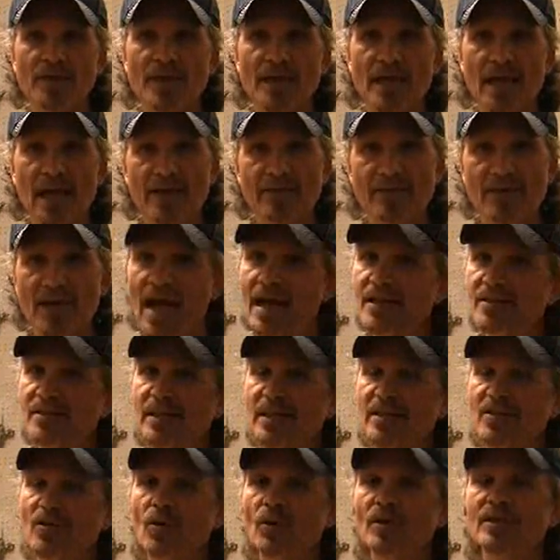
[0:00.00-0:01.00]
They have
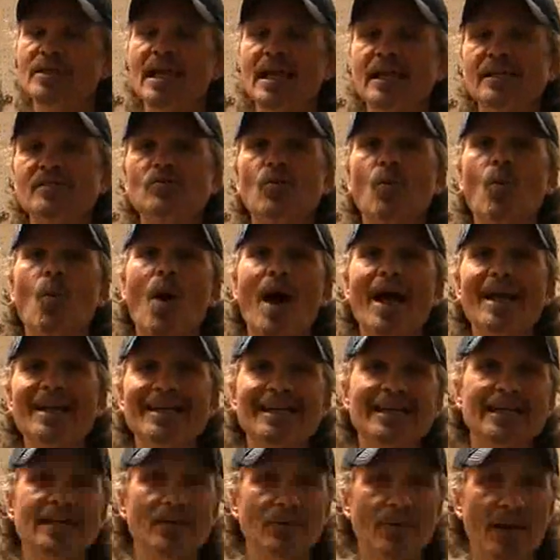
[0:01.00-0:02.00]
actually a Gore-Tex
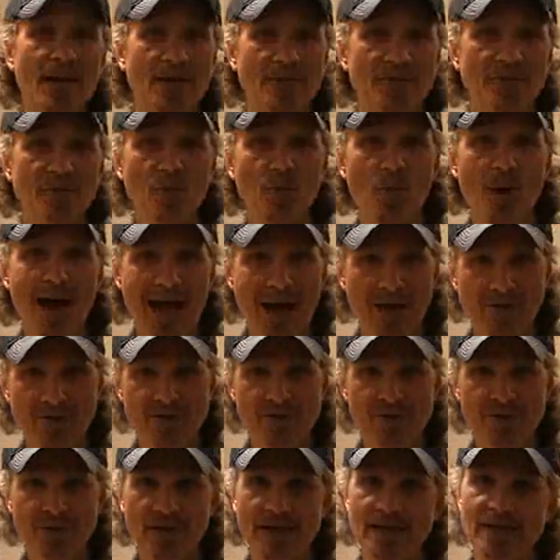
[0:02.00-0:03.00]
winding around the
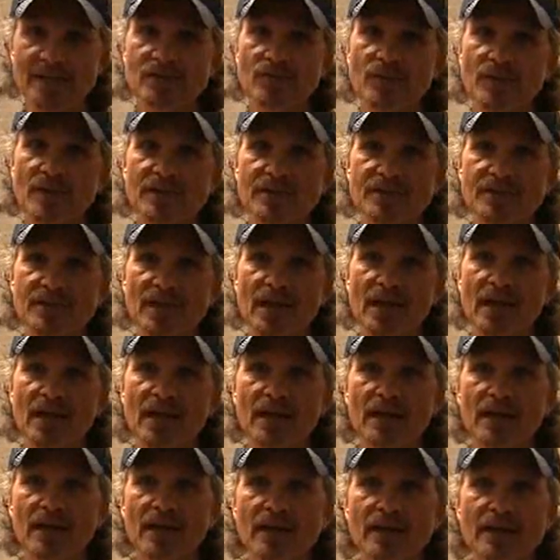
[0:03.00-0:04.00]
wound strings, which
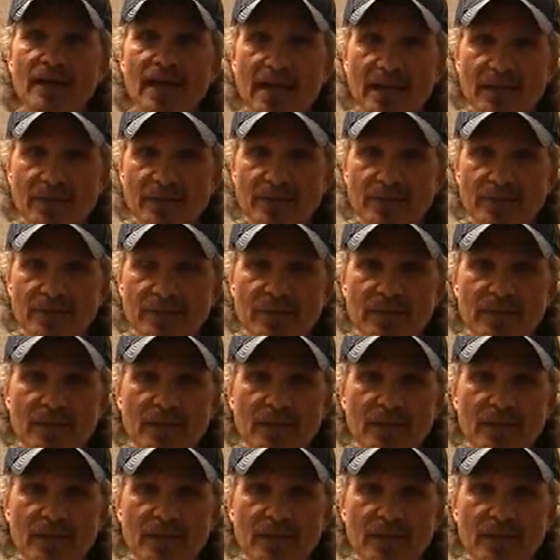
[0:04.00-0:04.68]
can